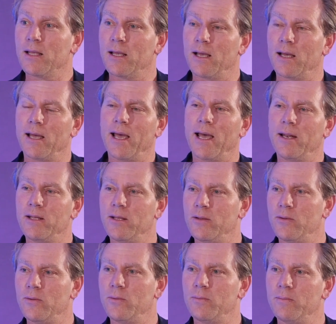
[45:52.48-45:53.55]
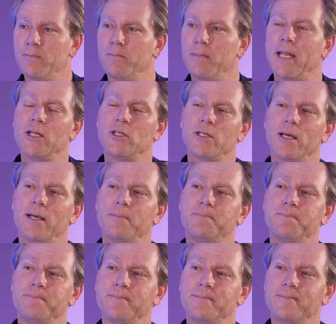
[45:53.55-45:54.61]
How do you manage that?
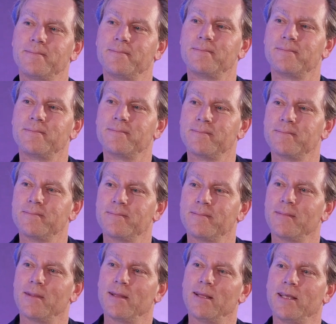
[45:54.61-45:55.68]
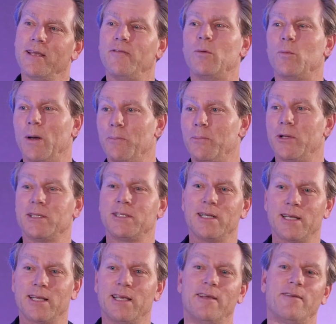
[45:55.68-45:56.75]
Giving one person a
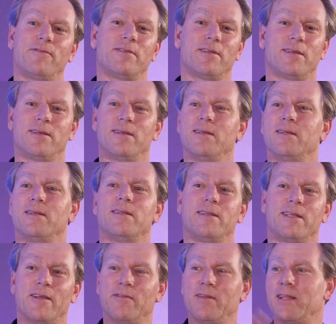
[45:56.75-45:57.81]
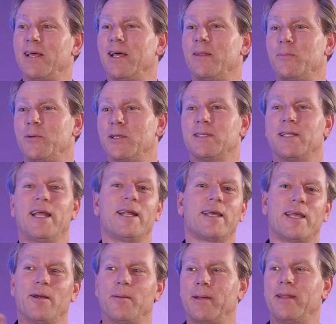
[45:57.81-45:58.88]
gift, giving the other person, they don't
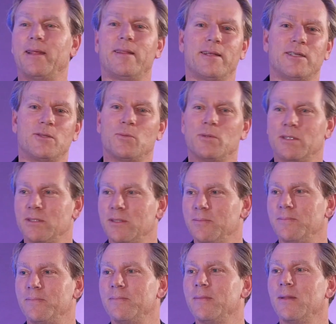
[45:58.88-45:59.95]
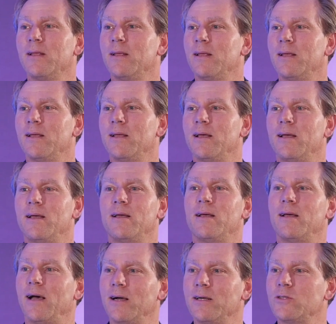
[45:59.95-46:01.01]
care about that, they just want some
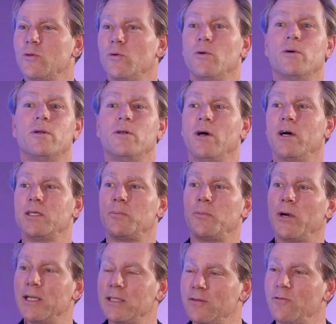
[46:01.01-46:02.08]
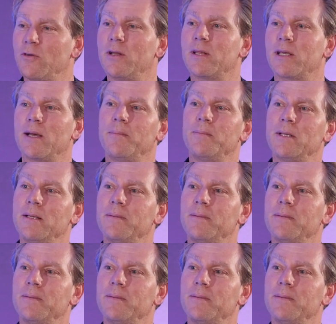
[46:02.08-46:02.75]
hugs or nice praise in front of the company.